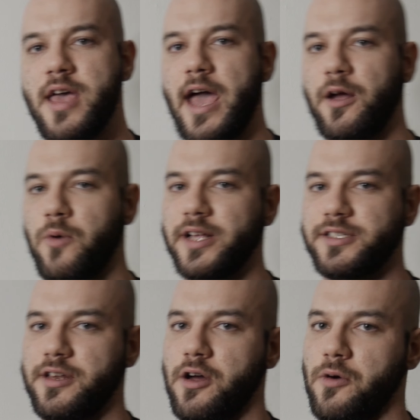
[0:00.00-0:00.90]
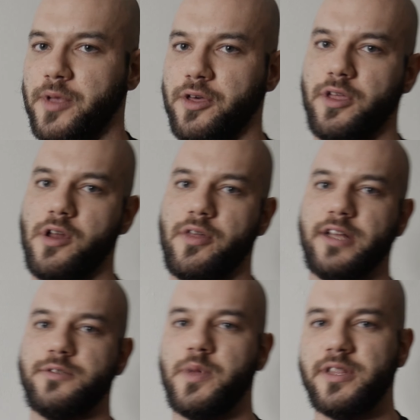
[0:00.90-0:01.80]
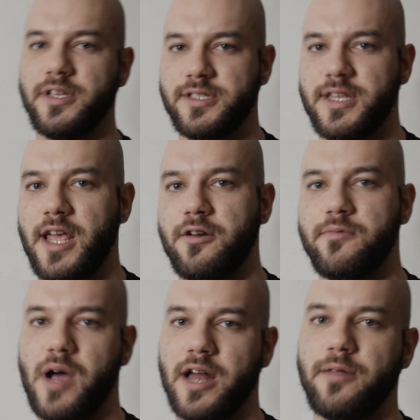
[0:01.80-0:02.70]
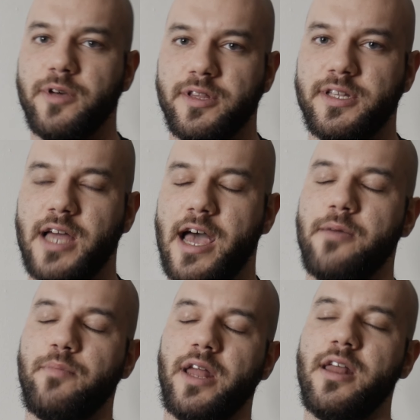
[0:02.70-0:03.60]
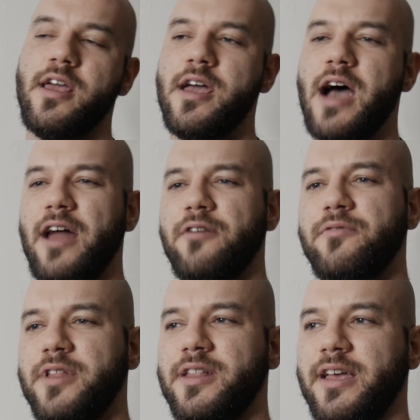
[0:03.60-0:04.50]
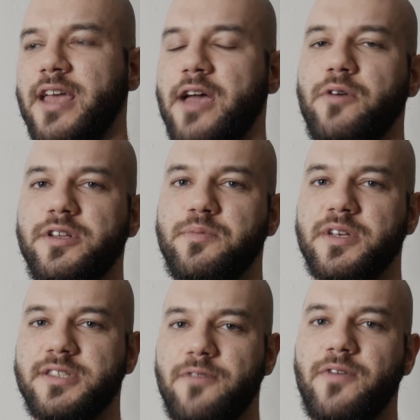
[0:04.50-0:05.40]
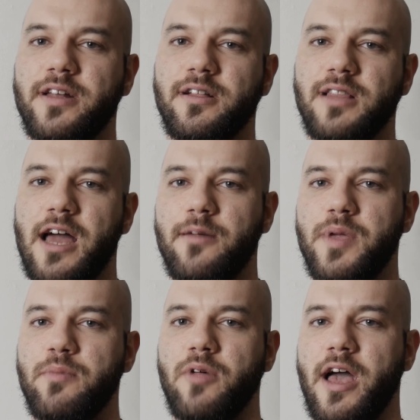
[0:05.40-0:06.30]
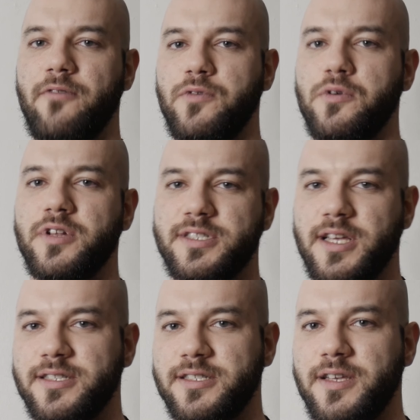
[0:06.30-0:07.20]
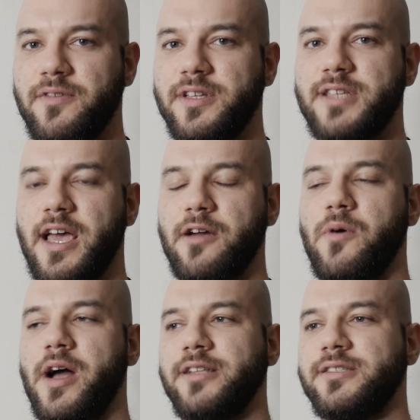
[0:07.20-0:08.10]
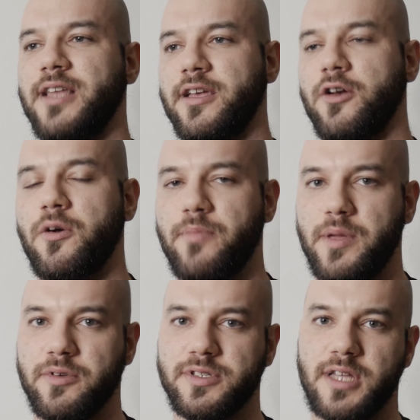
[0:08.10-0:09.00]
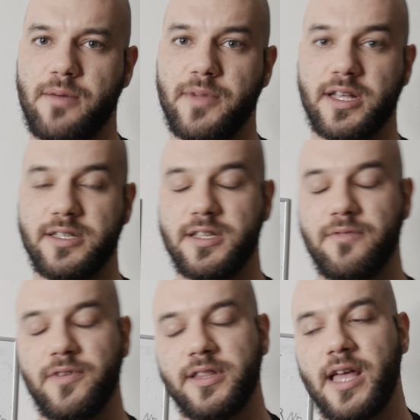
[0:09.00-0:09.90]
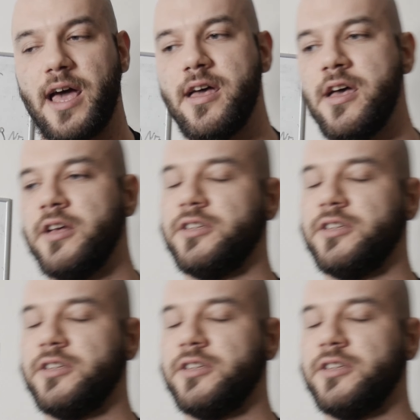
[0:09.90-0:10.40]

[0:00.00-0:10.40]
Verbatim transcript: Egg whites and oatmeal, you know, that's been the standard bodybuilding diet. But I don't really like egg whites because I find a lot of people have food insensitivities to egg whites. They can hurt people's stomach and stuff like that.